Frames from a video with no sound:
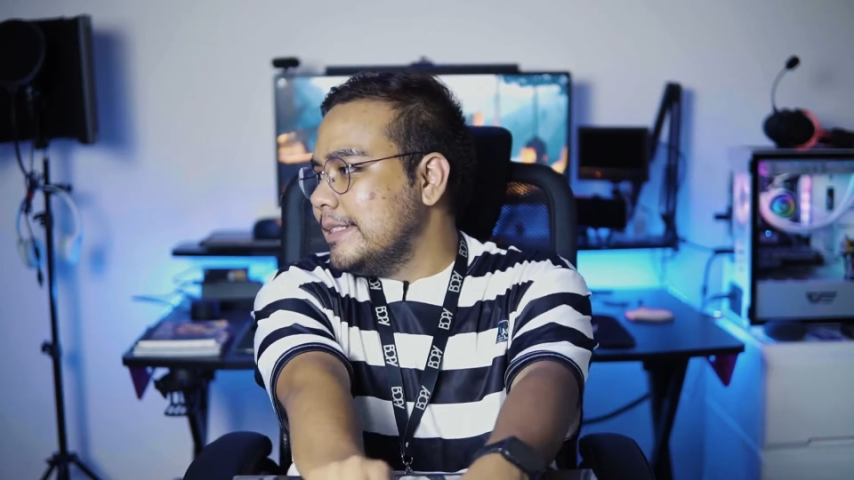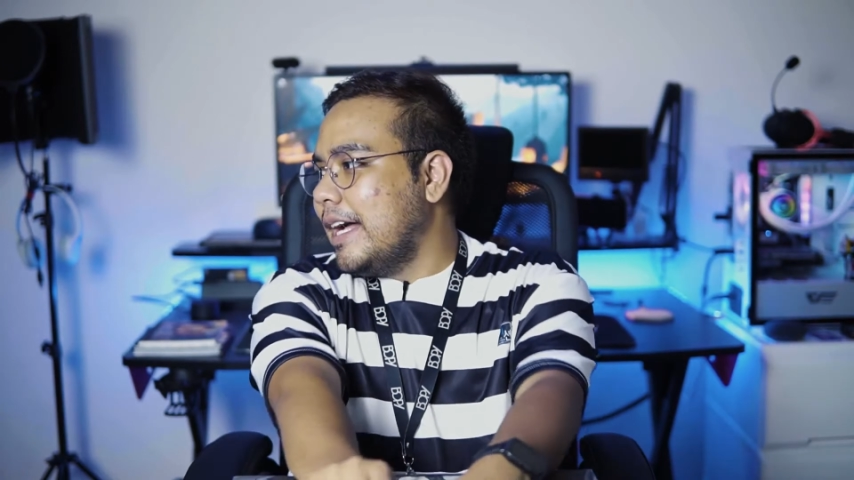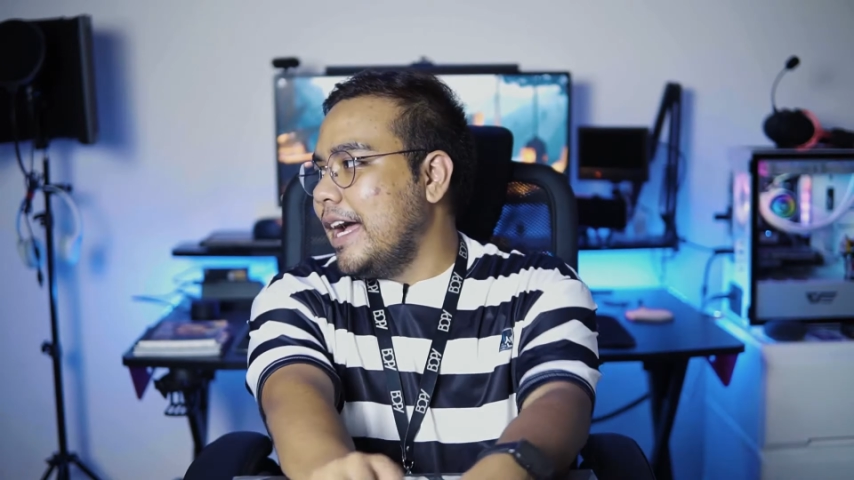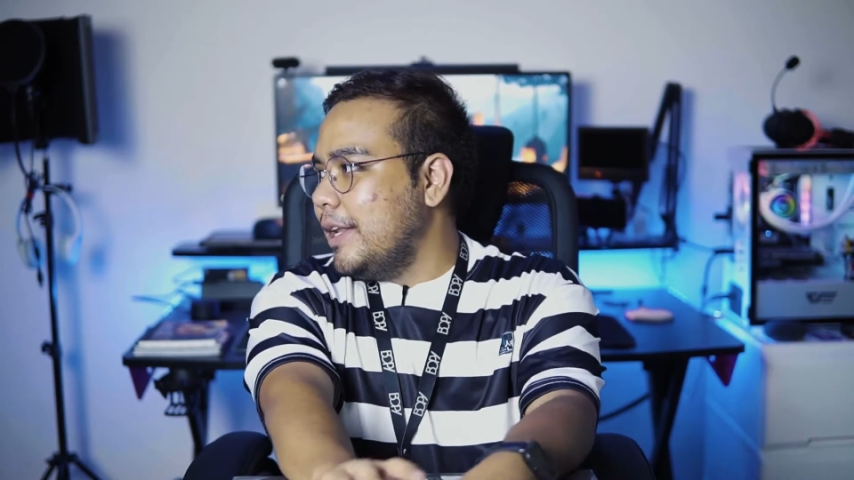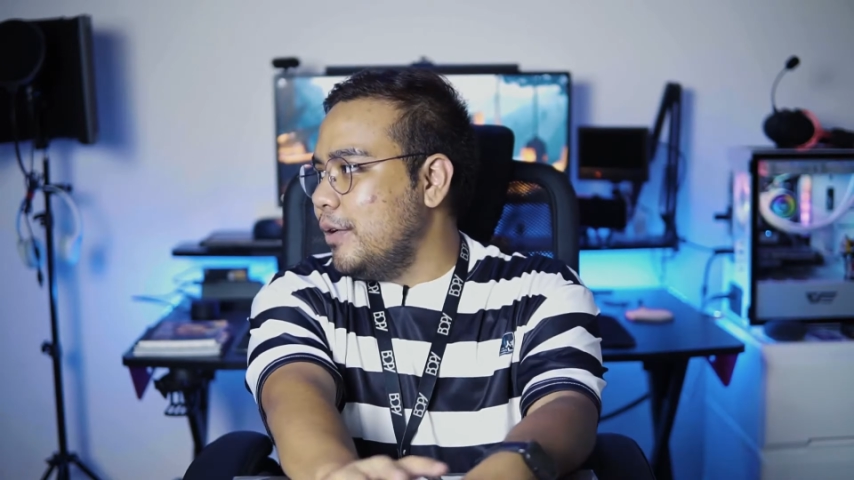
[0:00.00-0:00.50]

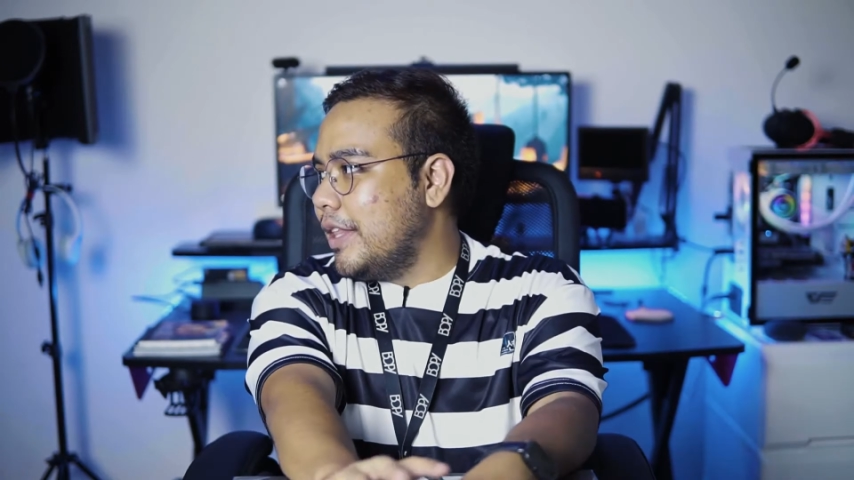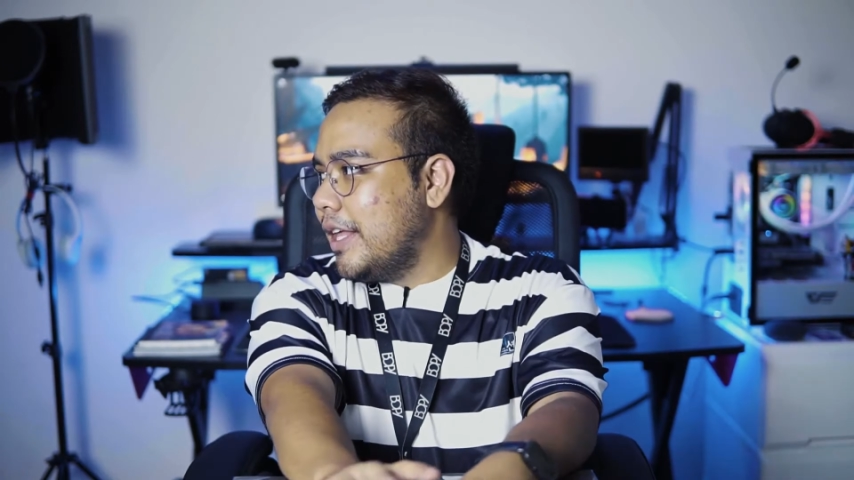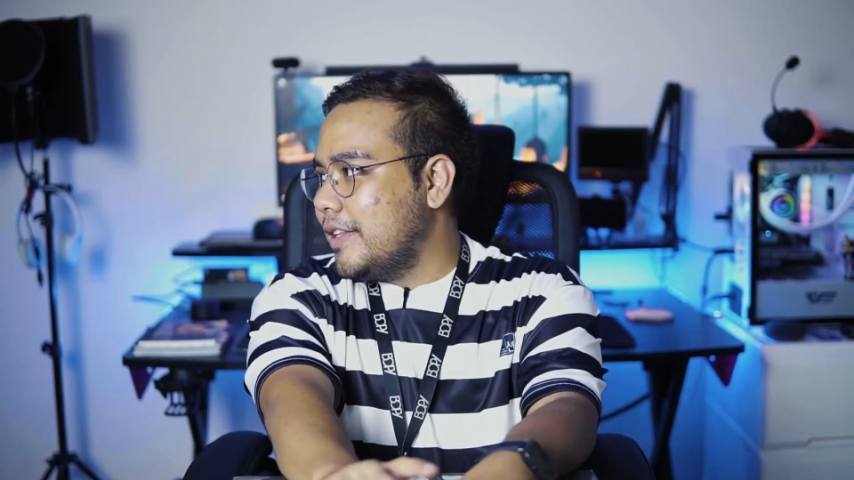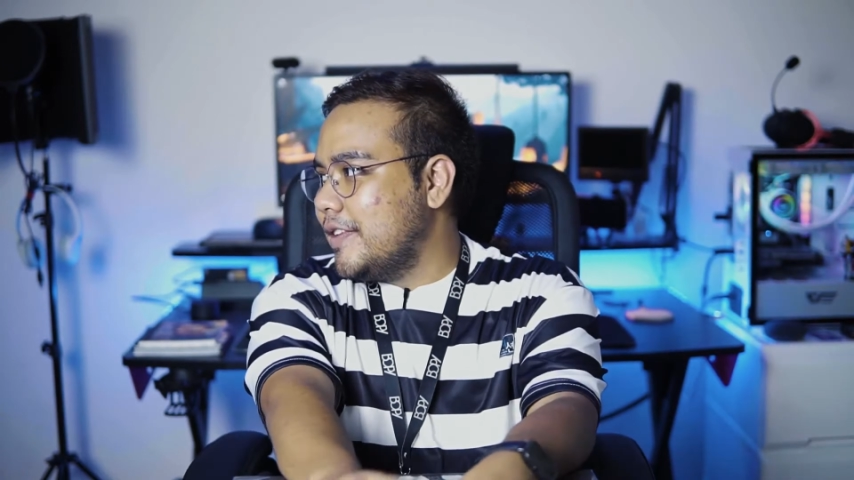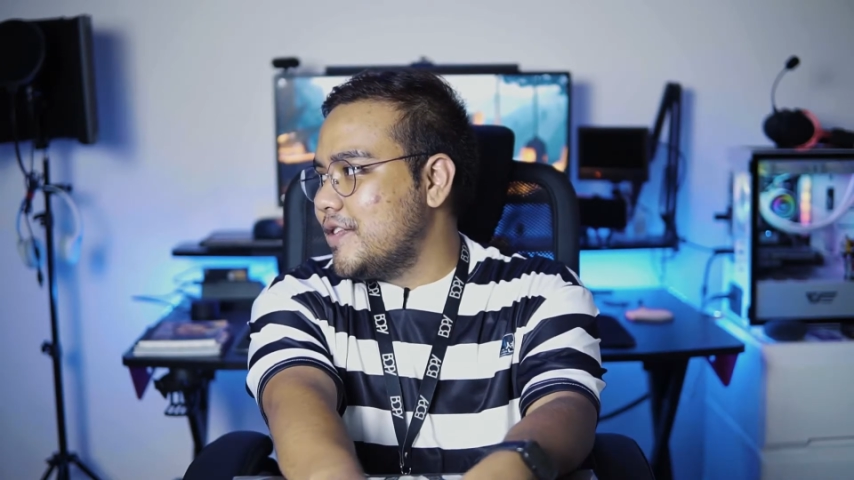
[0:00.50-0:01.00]
I know
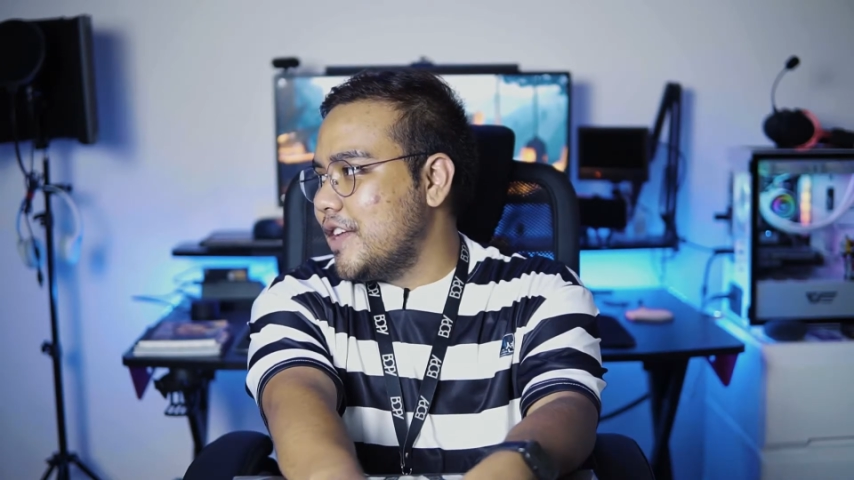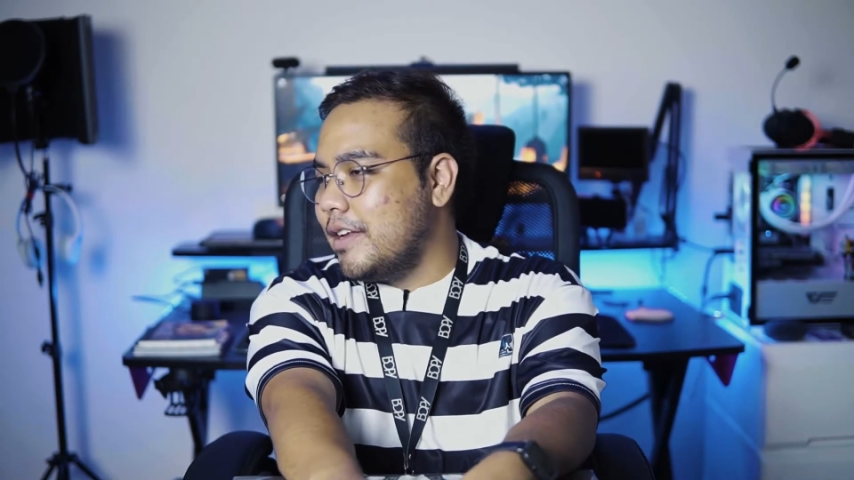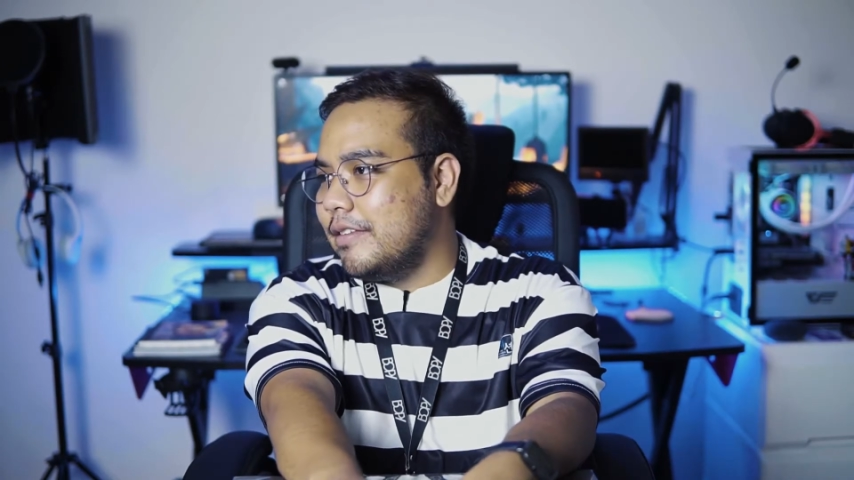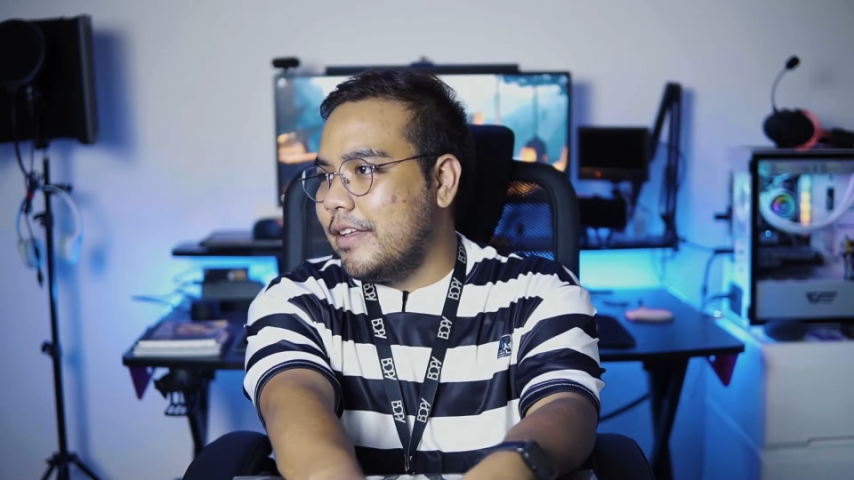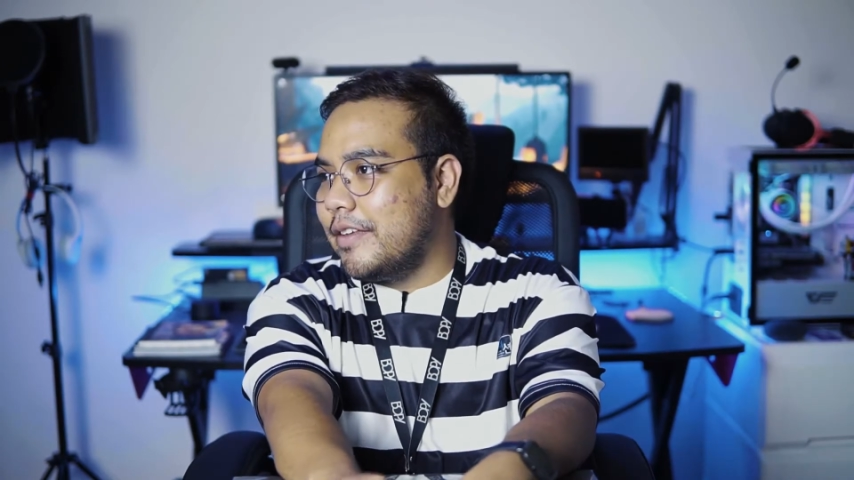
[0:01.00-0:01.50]
that this
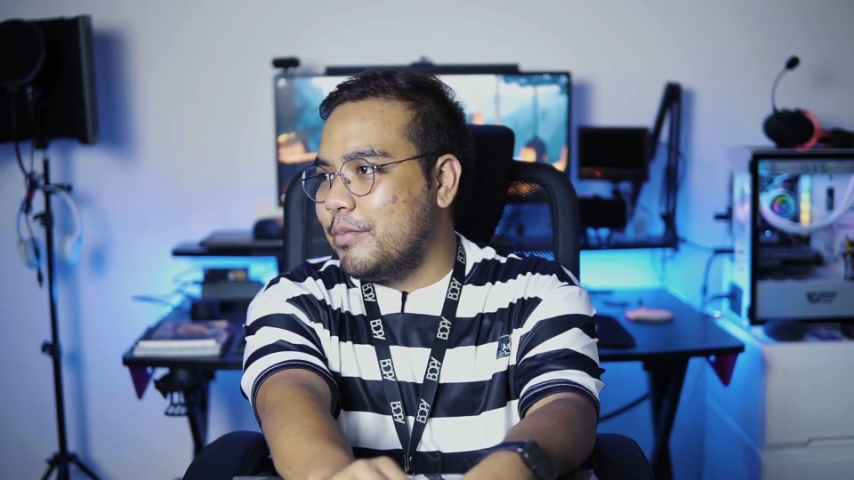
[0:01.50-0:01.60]
channel has